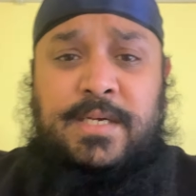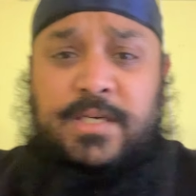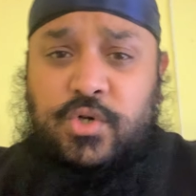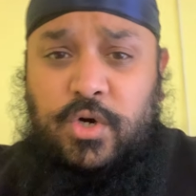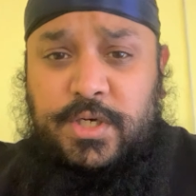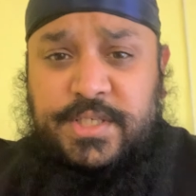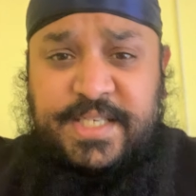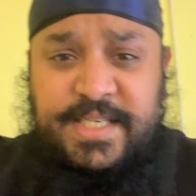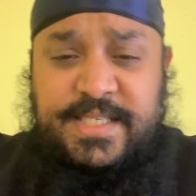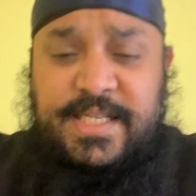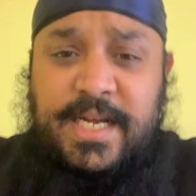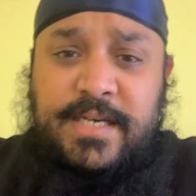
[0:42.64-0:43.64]
grass
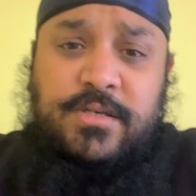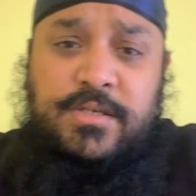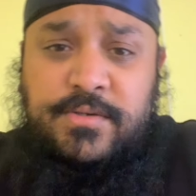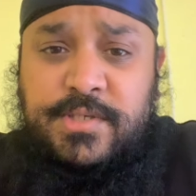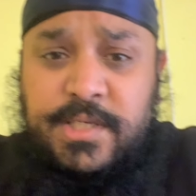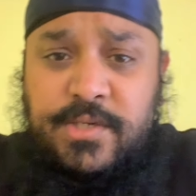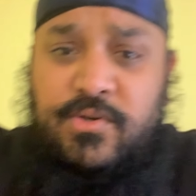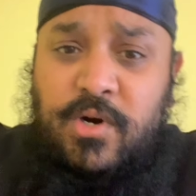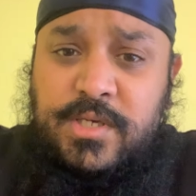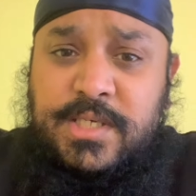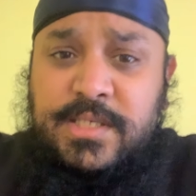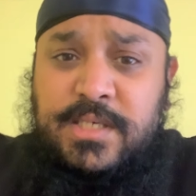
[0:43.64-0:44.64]
seeds down because I see the
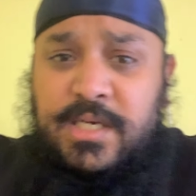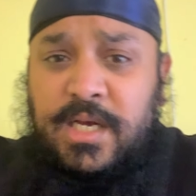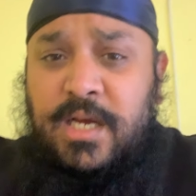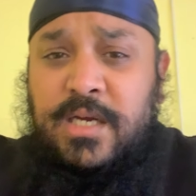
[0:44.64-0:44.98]
grass is uh,